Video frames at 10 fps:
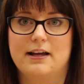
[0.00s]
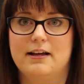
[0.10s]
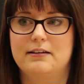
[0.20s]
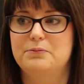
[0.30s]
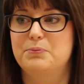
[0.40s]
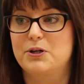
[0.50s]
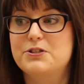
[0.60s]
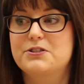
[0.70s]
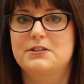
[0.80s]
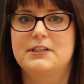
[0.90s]
And
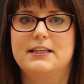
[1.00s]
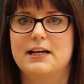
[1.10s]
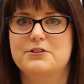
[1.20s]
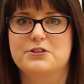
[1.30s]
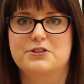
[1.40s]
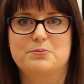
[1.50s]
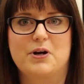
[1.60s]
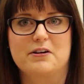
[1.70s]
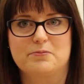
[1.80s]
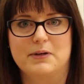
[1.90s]
personally, that's just a
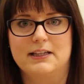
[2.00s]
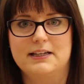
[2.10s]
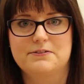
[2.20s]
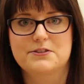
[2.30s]
part of my life.